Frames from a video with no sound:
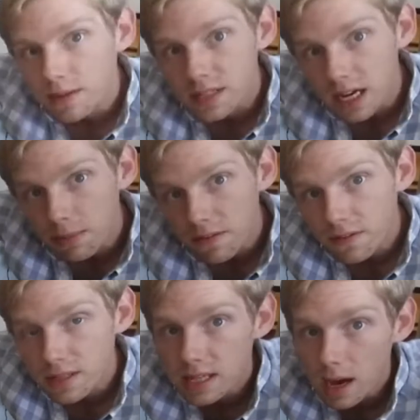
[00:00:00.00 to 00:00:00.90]
If side B
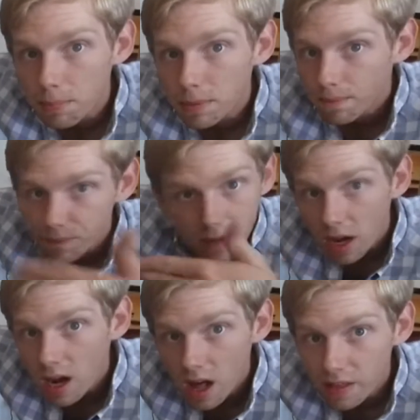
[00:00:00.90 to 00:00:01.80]
fills up,
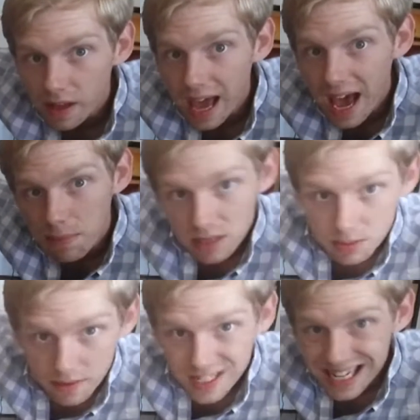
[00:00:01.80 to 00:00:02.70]
nothing
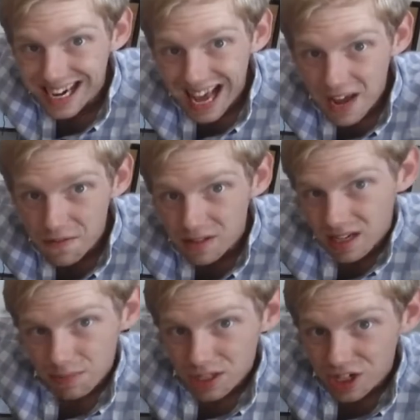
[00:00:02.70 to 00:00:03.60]
happens, but if side A fills
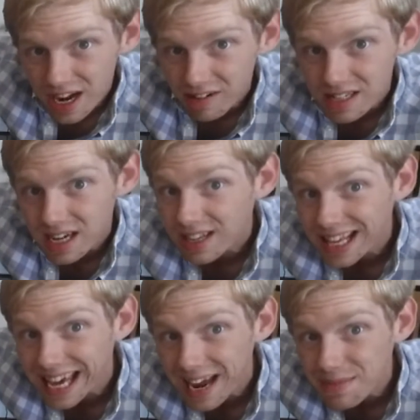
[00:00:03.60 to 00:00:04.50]
up, the generic side,
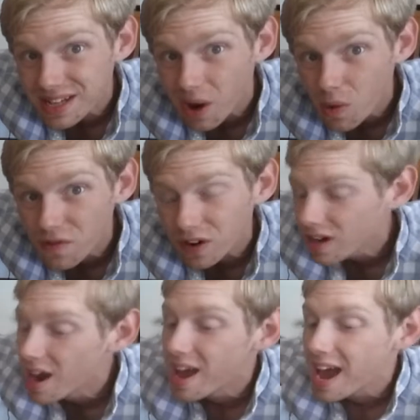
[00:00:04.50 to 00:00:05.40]
the game is
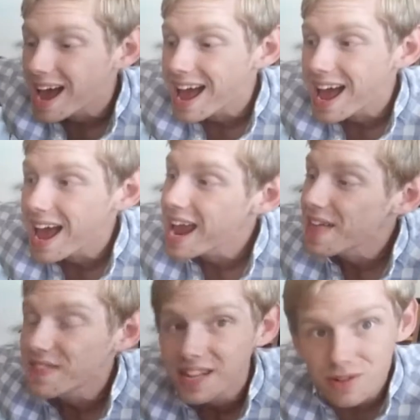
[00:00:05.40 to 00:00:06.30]
over,
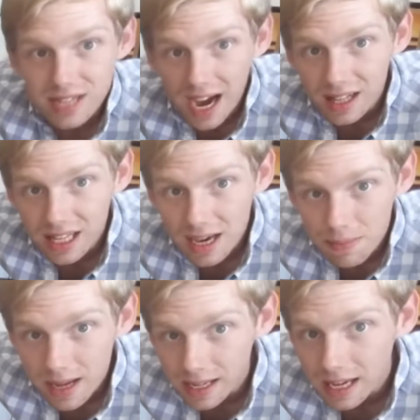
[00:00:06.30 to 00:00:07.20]
and then you tally
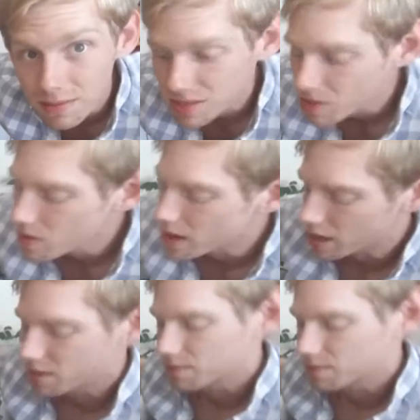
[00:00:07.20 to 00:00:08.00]
up endgame scoring.